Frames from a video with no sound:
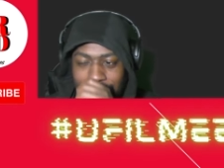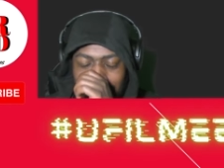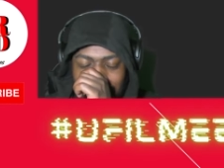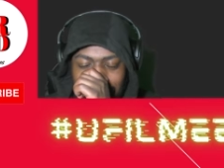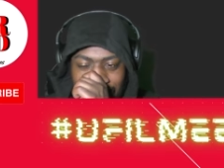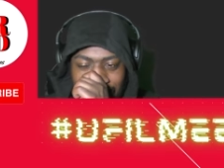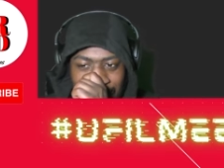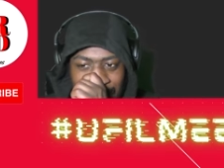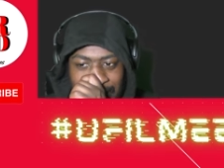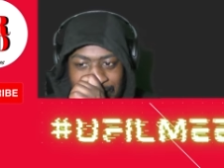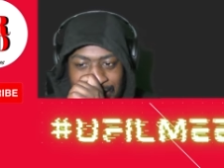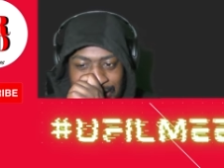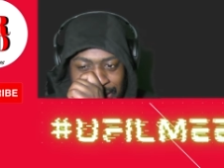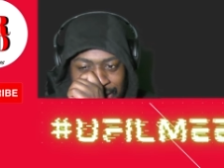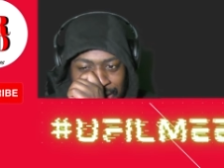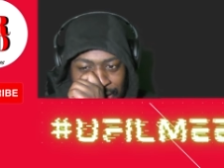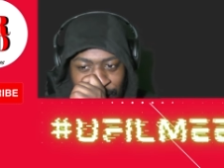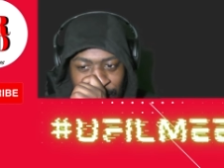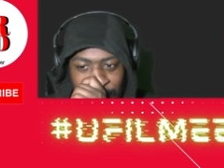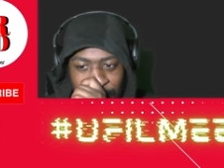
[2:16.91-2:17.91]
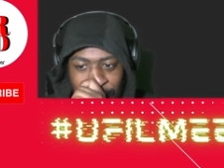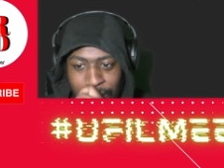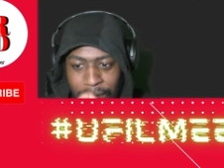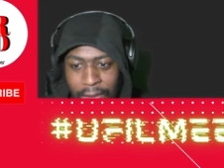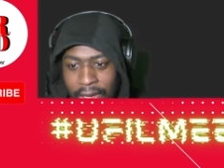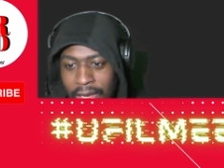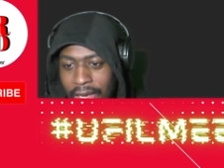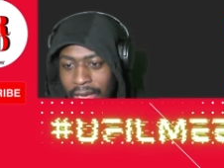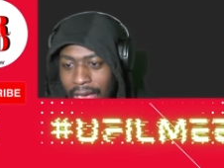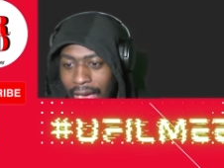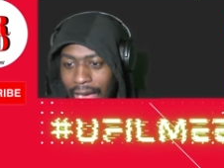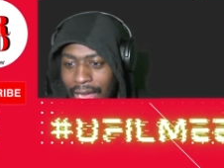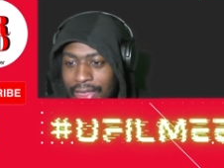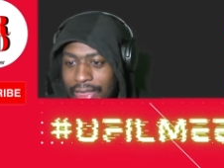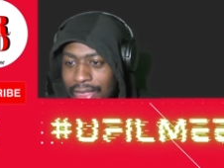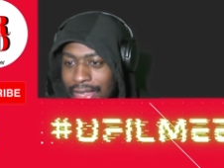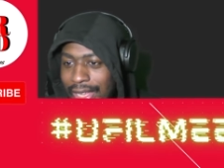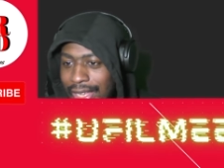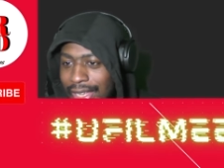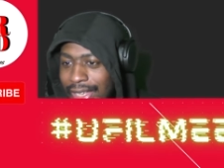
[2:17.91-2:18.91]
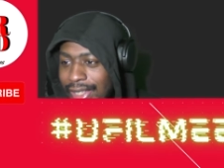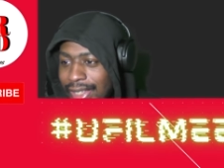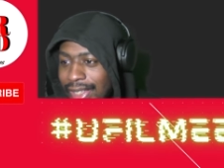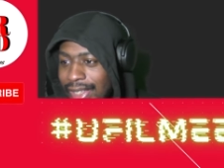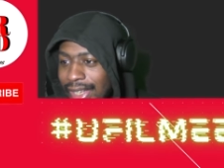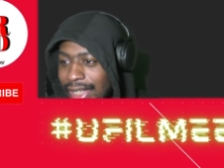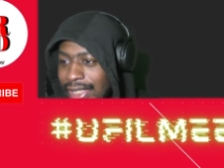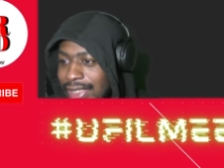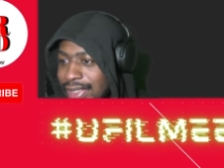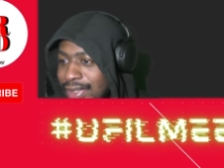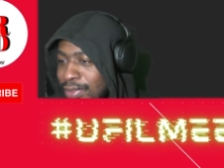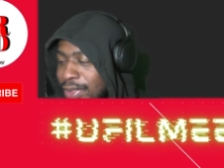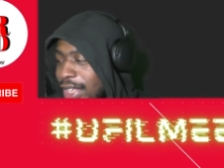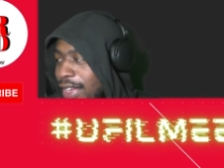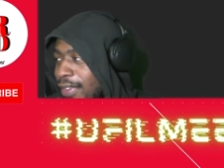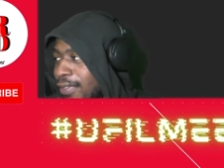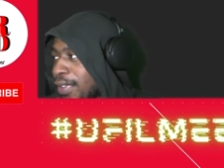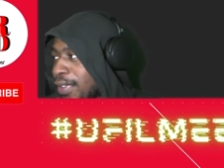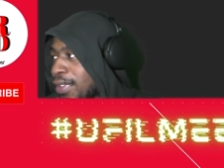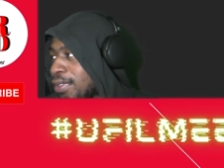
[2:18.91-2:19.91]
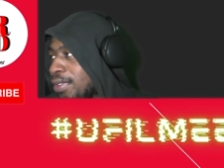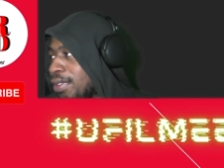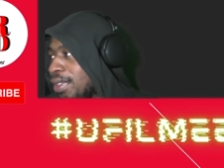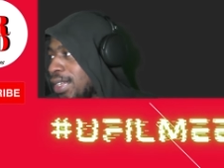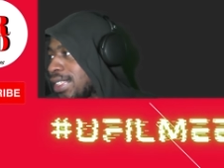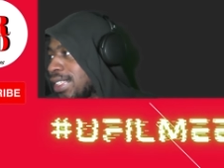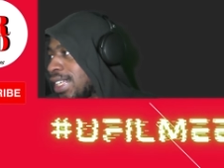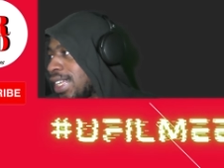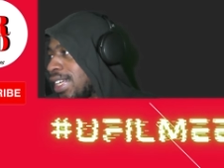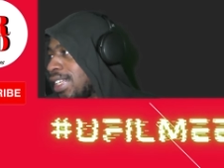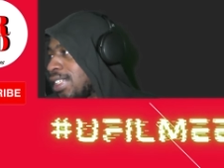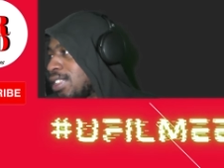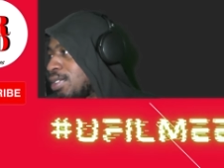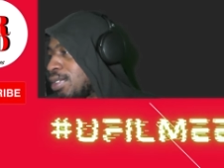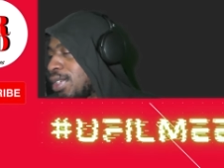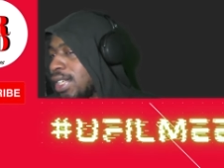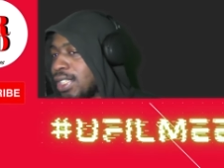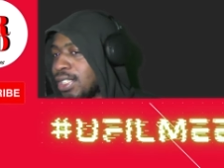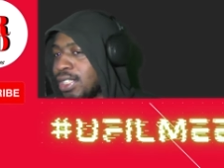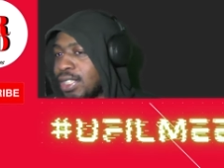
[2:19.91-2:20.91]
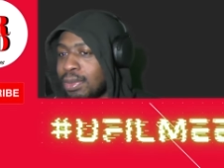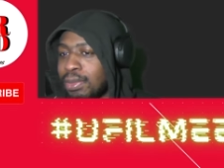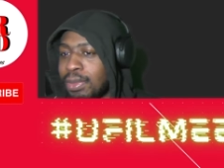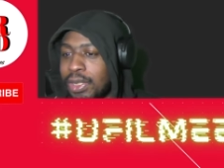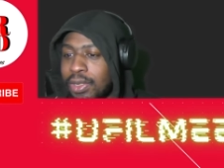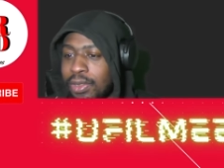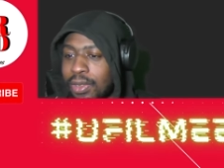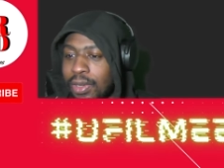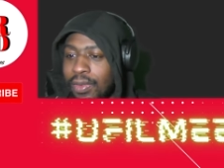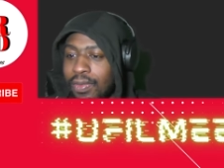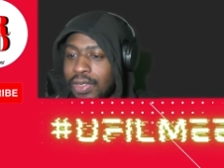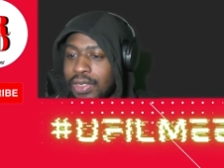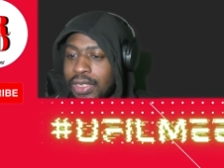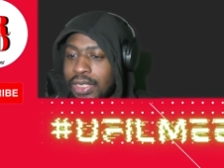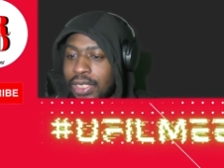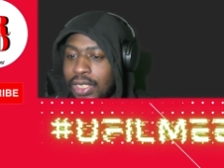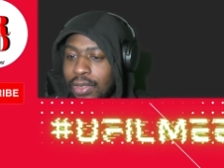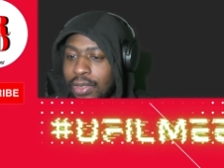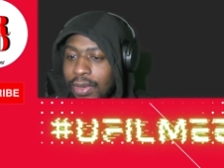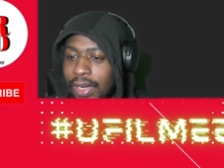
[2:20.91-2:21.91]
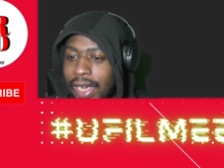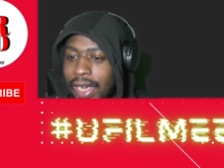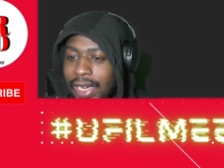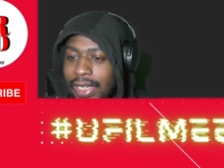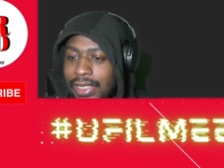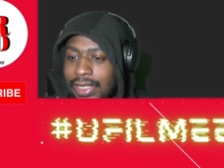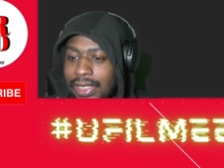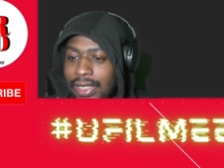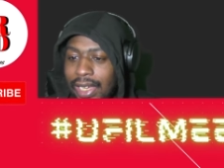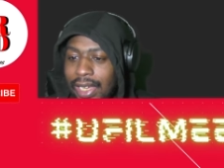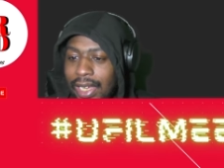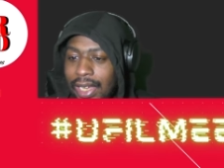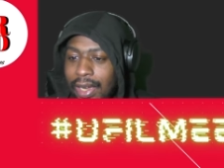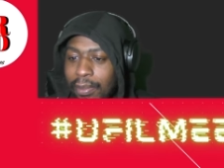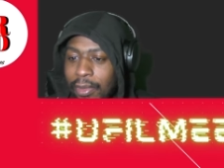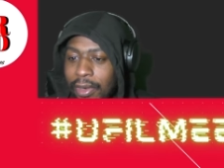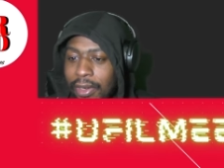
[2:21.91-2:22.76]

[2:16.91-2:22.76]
All right. So I think let's, without further ado, let's get into it. Let's switch over to the reaction camera.